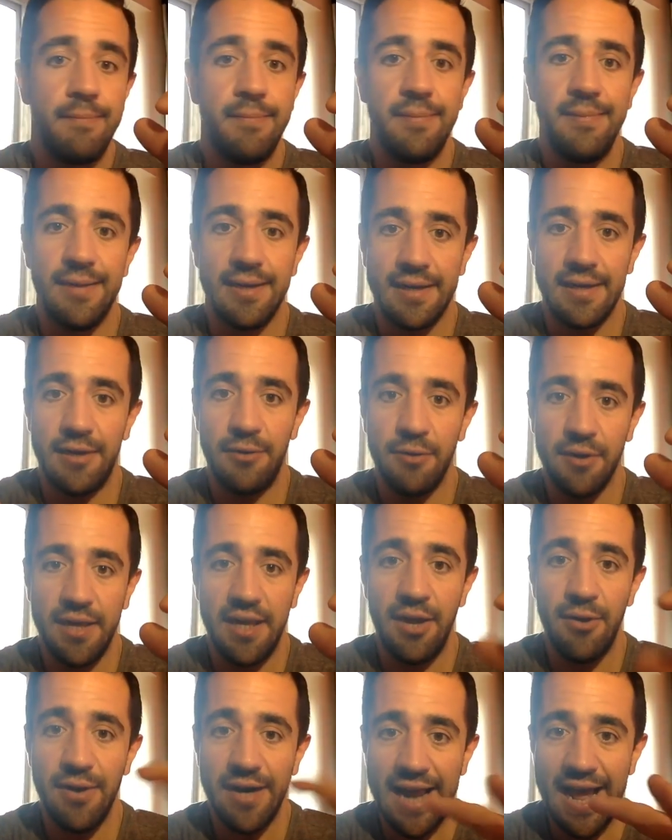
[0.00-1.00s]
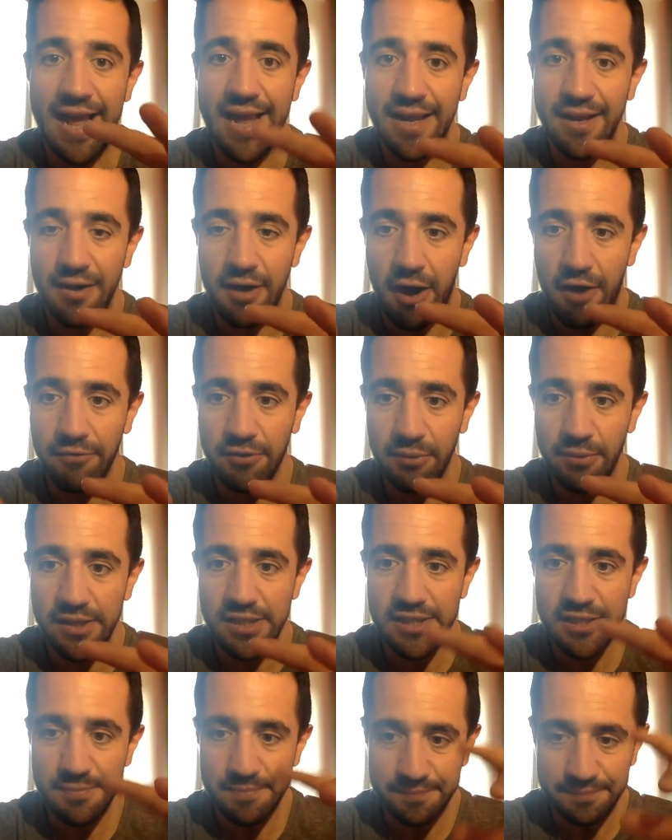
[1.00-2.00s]
like a little Q&A
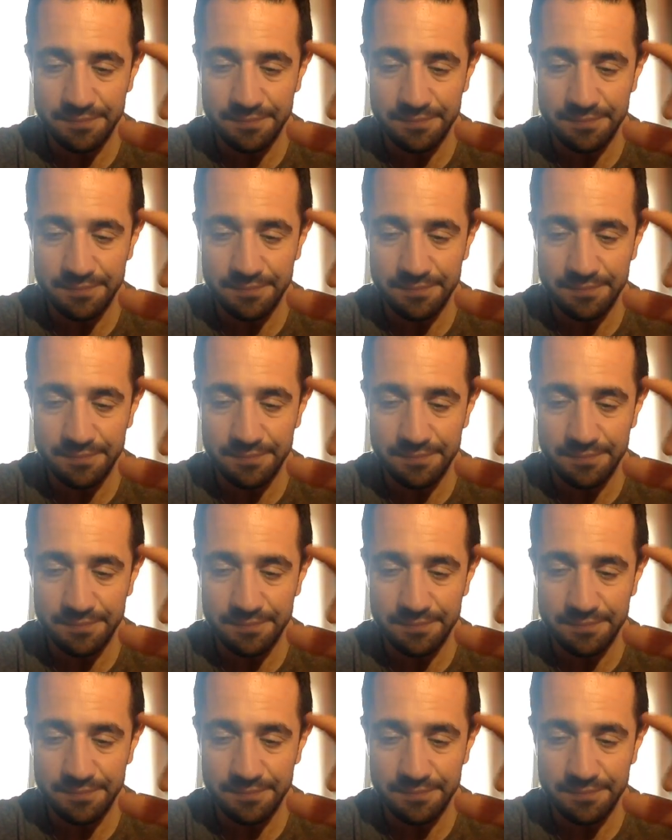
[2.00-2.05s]
afterwards,